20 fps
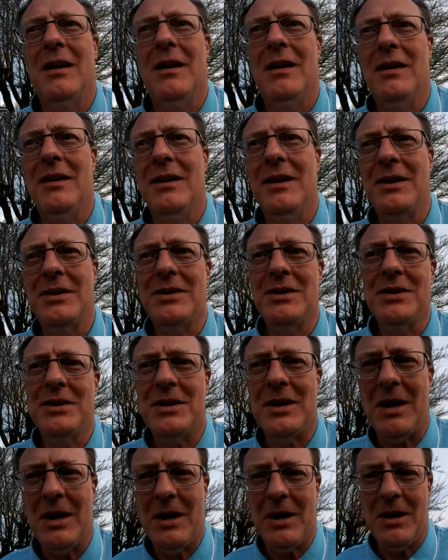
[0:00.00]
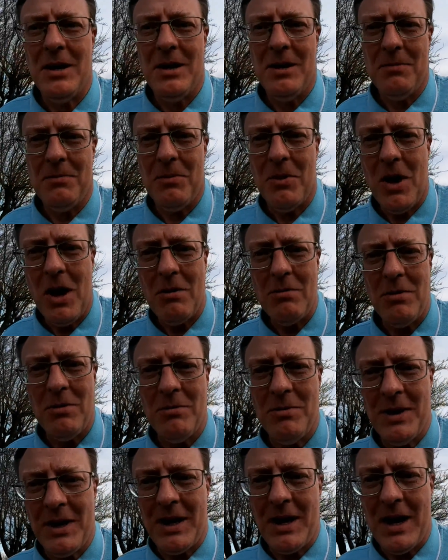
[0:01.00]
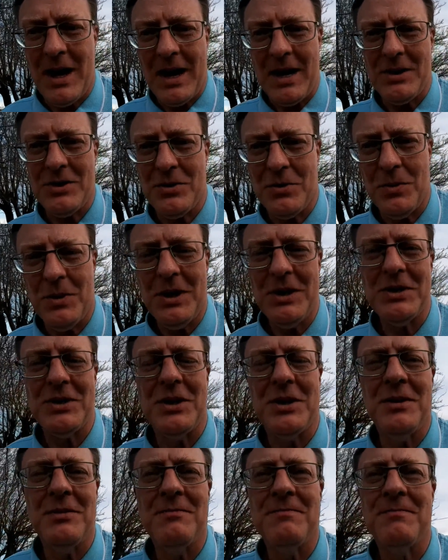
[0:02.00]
This is a problem that has arisen